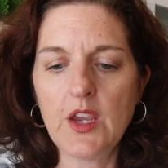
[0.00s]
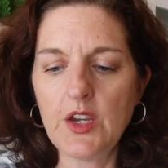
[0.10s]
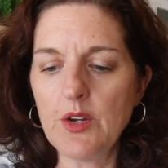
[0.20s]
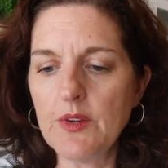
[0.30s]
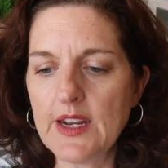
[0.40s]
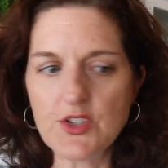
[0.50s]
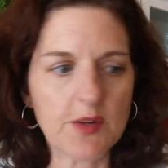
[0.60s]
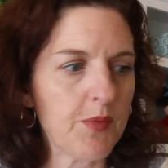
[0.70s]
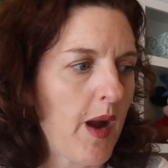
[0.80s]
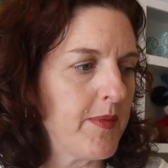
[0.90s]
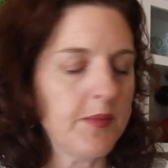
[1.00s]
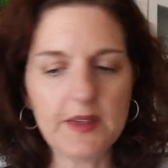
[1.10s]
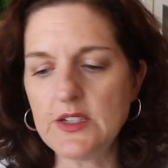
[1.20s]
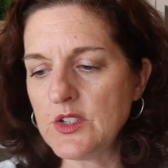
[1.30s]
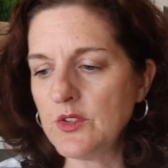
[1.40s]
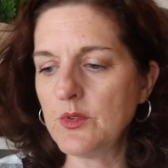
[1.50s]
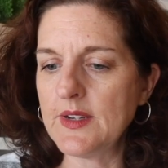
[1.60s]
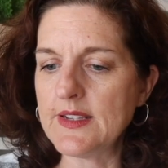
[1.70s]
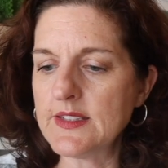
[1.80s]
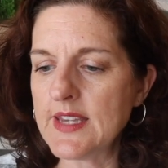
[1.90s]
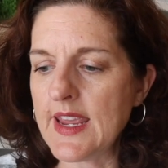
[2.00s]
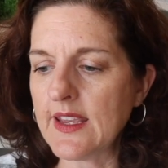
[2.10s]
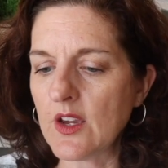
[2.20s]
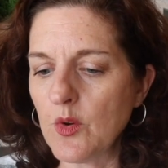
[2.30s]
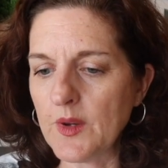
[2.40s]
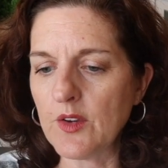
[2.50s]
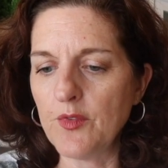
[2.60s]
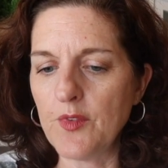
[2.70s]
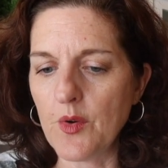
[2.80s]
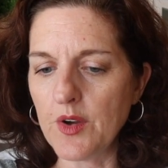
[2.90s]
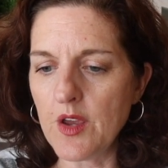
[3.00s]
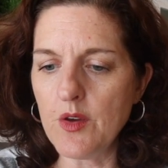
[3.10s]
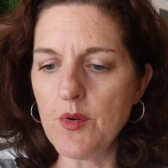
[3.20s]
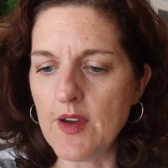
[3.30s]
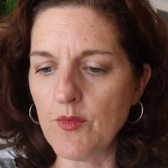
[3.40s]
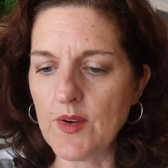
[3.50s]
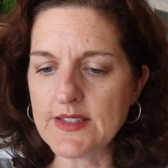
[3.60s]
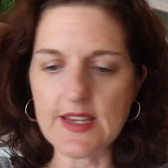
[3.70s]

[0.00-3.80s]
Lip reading: You know what I should probably do is take a quick photo of what's